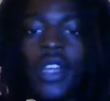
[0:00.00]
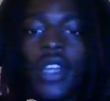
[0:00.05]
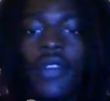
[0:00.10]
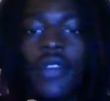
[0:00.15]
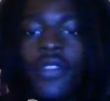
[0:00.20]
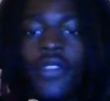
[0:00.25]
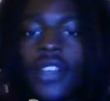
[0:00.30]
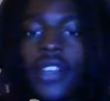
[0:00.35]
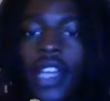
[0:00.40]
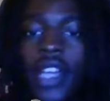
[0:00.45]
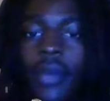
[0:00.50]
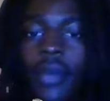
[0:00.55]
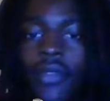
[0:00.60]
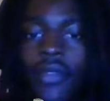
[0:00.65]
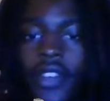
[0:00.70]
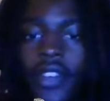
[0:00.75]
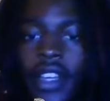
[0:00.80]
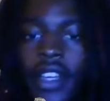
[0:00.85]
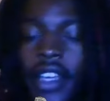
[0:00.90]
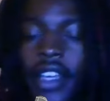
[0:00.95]
I feel happy
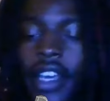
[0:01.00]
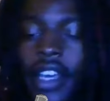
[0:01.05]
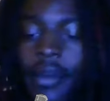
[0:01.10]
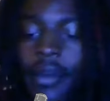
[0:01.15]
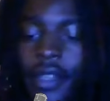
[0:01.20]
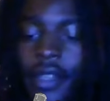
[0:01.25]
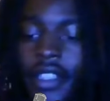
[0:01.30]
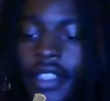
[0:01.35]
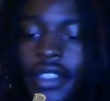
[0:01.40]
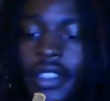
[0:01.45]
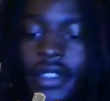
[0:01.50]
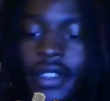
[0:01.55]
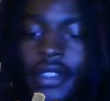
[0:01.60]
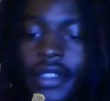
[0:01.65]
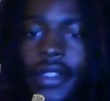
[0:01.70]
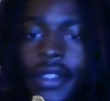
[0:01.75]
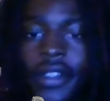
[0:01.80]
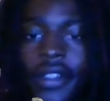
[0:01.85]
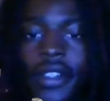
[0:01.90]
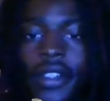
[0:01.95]
for that guy, man.
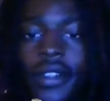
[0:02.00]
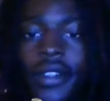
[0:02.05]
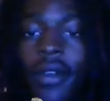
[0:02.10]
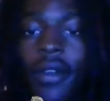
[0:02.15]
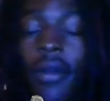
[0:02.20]
You